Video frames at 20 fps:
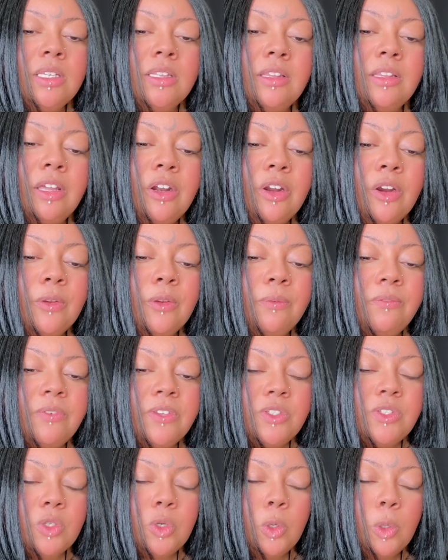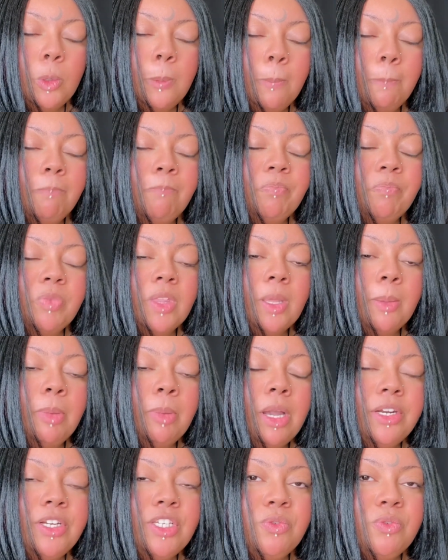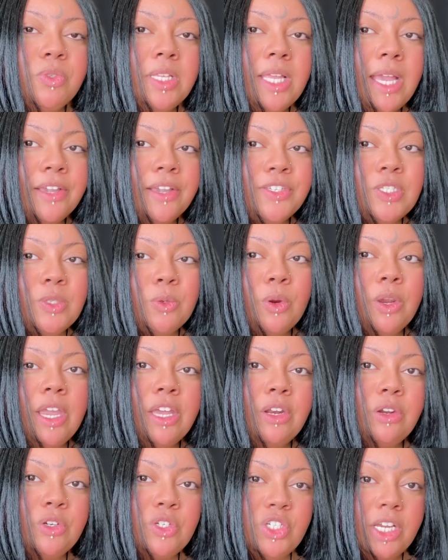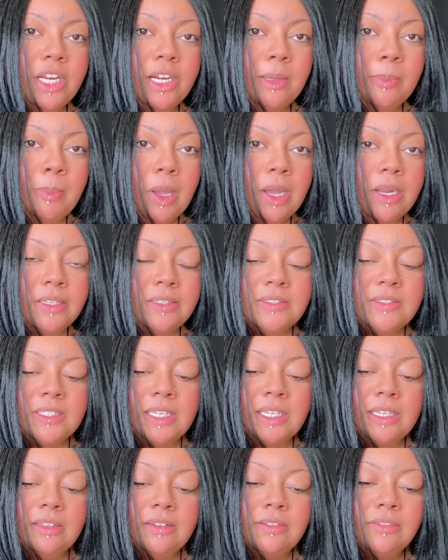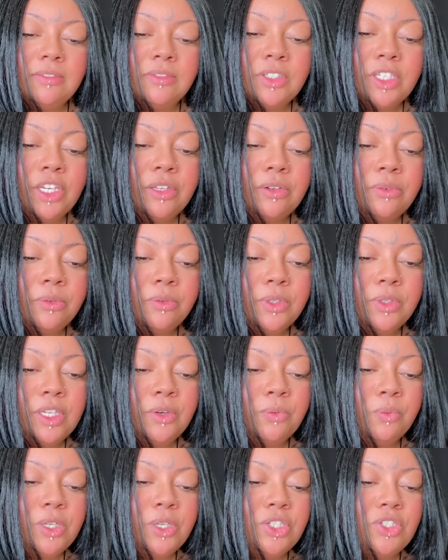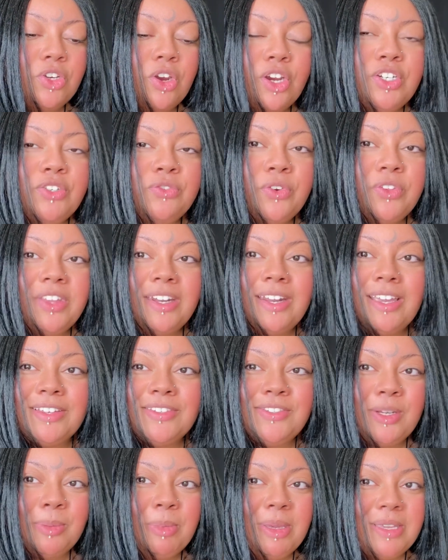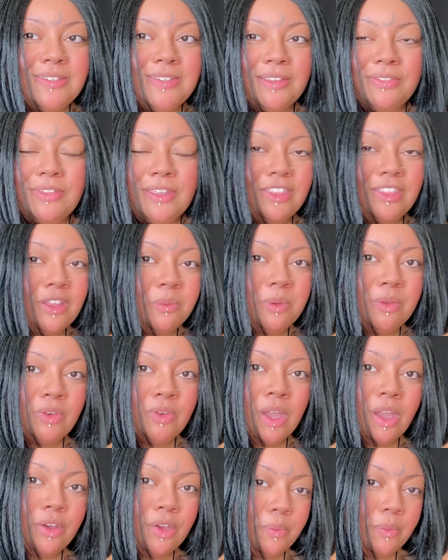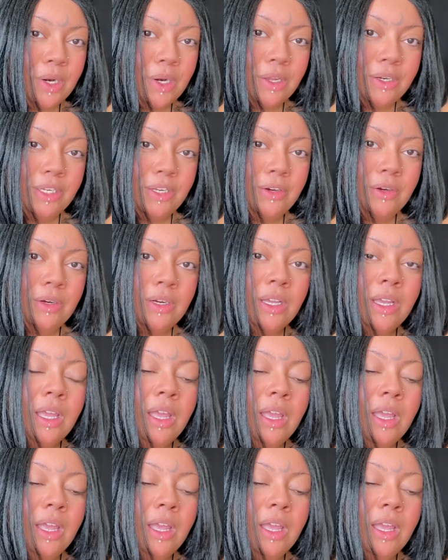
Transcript: Let our physical bodies relax so our energetic bodies can recharge for the next amazing thing that we've got going on here.